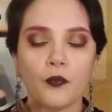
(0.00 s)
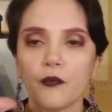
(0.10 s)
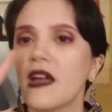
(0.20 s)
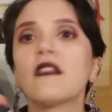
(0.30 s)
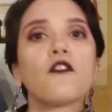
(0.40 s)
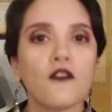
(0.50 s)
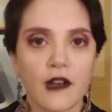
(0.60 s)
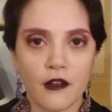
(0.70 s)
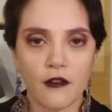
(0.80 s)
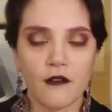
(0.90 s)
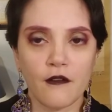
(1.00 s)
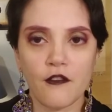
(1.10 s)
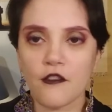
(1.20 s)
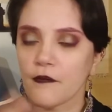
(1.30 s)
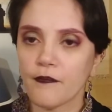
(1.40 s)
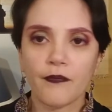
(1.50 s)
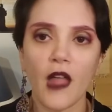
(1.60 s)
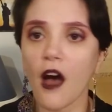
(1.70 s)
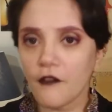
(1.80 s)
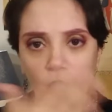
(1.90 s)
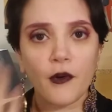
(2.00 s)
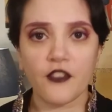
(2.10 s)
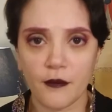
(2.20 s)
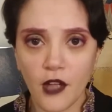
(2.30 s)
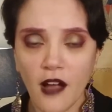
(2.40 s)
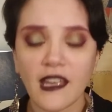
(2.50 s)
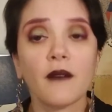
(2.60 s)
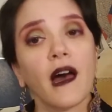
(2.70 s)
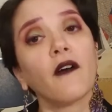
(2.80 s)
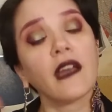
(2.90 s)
illustrators of the books I'm talking about